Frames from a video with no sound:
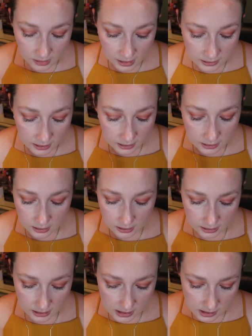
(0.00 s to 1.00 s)
And then
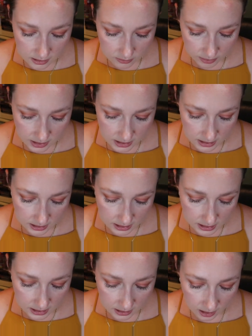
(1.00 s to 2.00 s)
this was
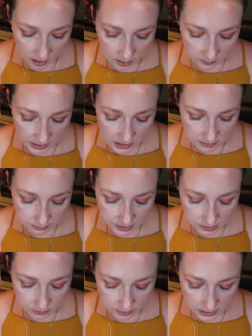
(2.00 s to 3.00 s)
the RMS
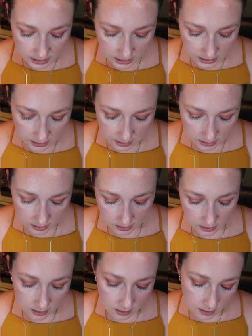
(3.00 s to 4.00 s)
Beauty
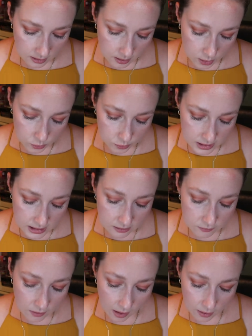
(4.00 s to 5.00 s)

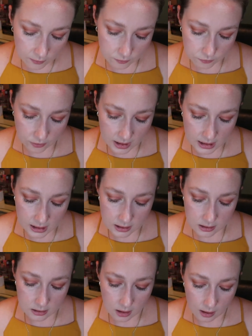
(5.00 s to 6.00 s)
Re-Evolve
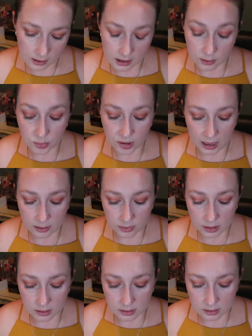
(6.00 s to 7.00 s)
Radiance Lock-In
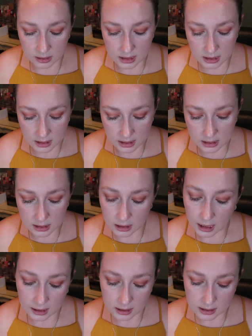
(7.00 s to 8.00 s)
Primer. This is a
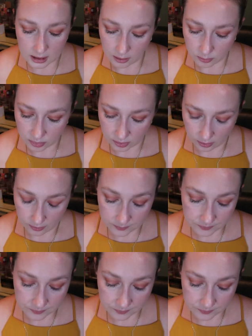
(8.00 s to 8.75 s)
deluxe sample.